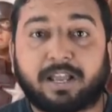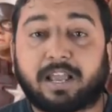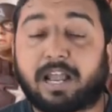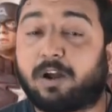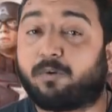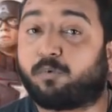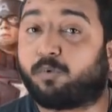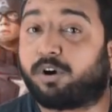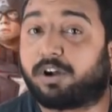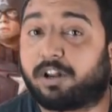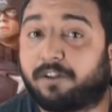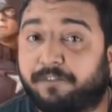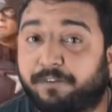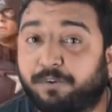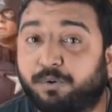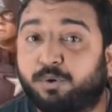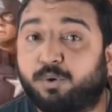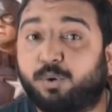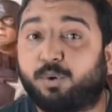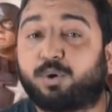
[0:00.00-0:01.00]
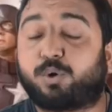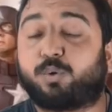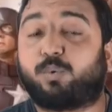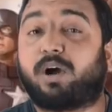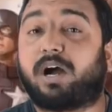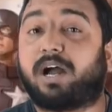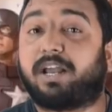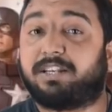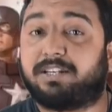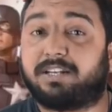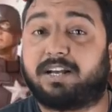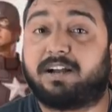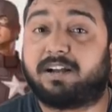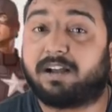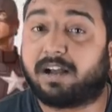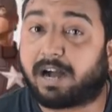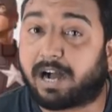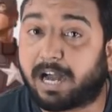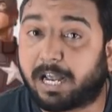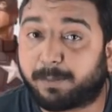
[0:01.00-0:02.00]
And what if you go to a
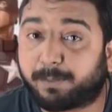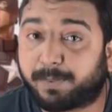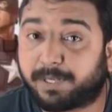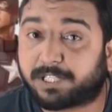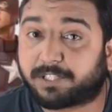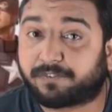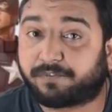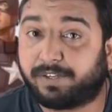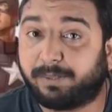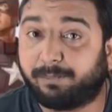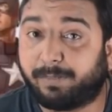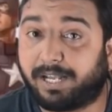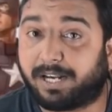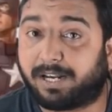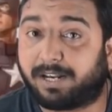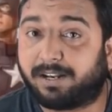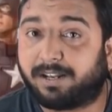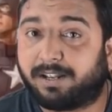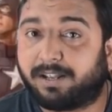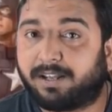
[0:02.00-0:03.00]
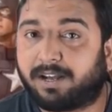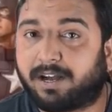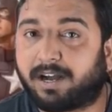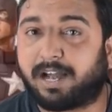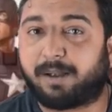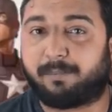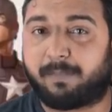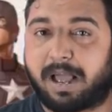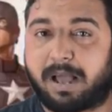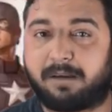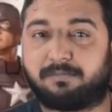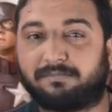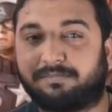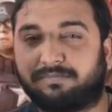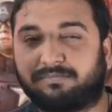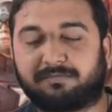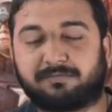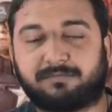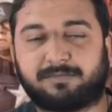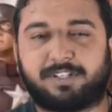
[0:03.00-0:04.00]
young IPS female? Hi ma'am.
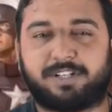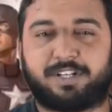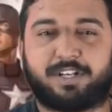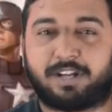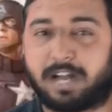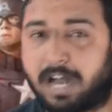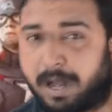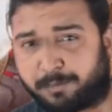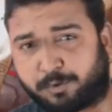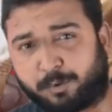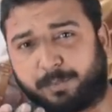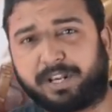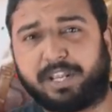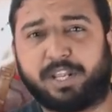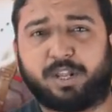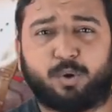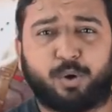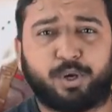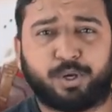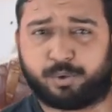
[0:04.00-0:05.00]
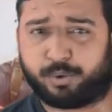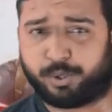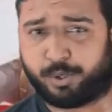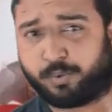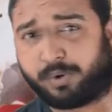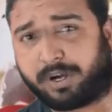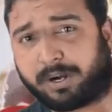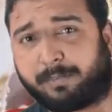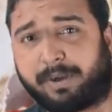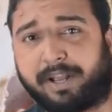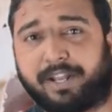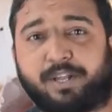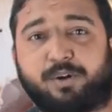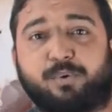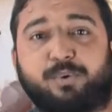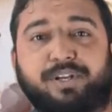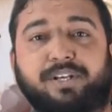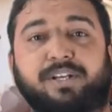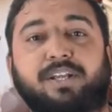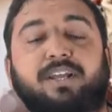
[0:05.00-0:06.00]
Up to my heroine, you are my
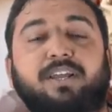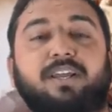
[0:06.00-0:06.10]
heroine.